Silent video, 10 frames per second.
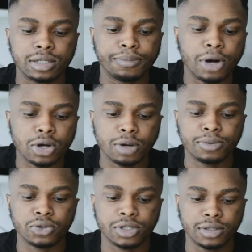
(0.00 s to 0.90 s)
on the bulk
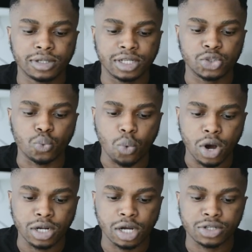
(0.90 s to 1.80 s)
uploader, there's
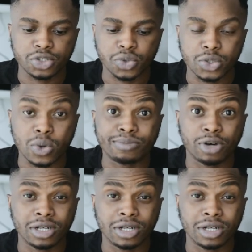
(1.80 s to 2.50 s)
121